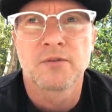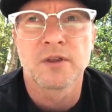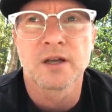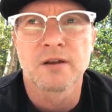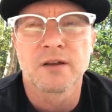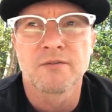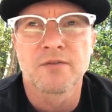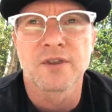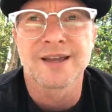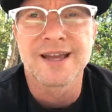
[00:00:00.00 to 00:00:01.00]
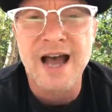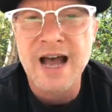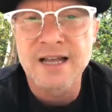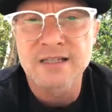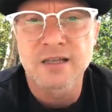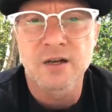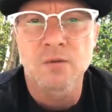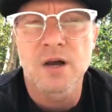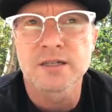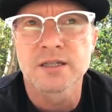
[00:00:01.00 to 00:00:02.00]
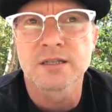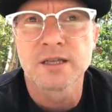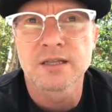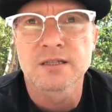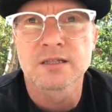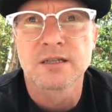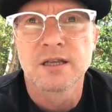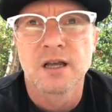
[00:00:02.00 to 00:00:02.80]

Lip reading: For the guys that are watching this,